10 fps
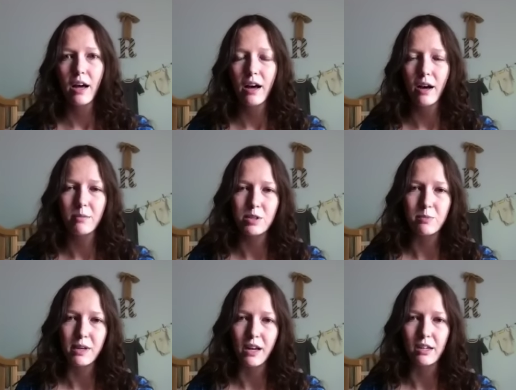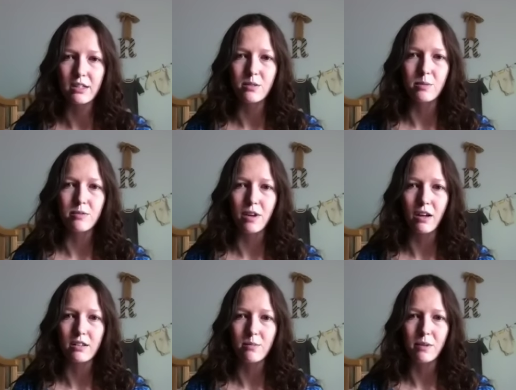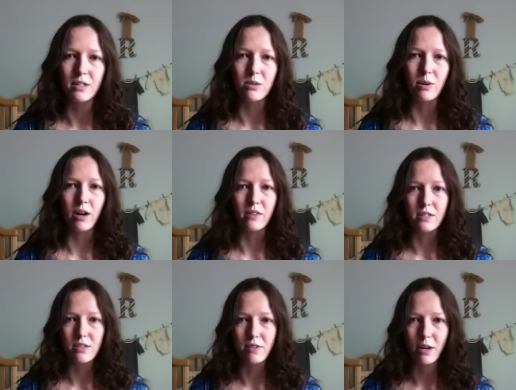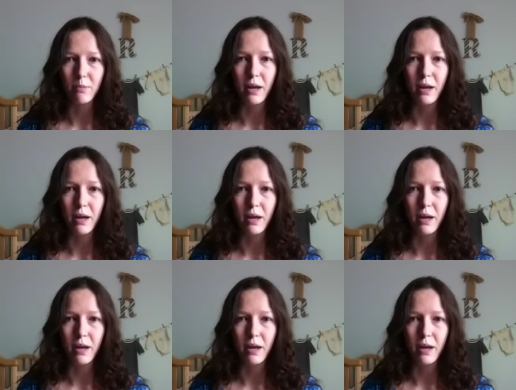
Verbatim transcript: um, just because we've got some things going on this evening.